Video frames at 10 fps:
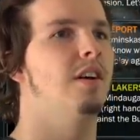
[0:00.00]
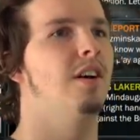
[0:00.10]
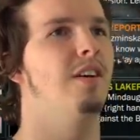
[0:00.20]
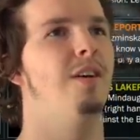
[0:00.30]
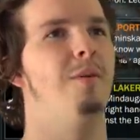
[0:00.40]

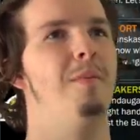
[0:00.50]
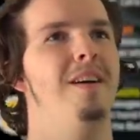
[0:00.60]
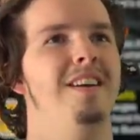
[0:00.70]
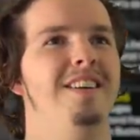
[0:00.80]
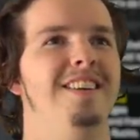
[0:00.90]
Oh, man.
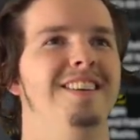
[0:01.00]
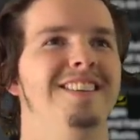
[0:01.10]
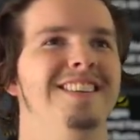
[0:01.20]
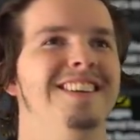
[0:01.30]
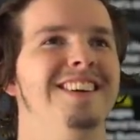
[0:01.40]

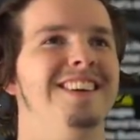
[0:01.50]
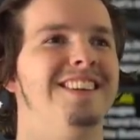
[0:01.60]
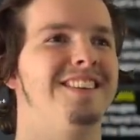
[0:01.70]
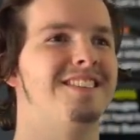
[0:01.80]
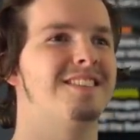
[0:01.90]

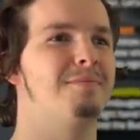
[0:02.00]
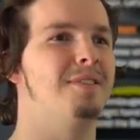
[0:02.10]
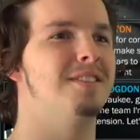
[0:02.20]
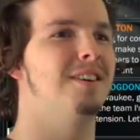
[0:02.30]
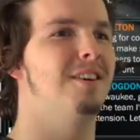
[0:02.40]
This is going to
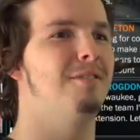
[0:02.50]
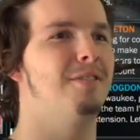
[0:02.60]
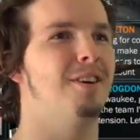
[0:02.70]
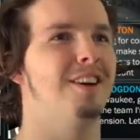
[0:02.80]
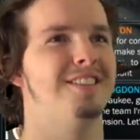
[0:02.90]
be
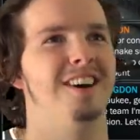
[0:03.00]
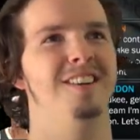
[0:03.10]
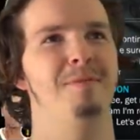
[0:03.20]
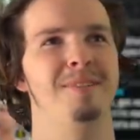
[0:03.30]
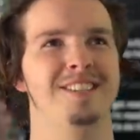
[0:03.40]
tough. Okay,
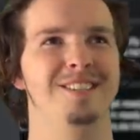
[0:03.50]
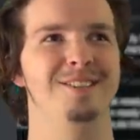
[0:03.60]
tied up at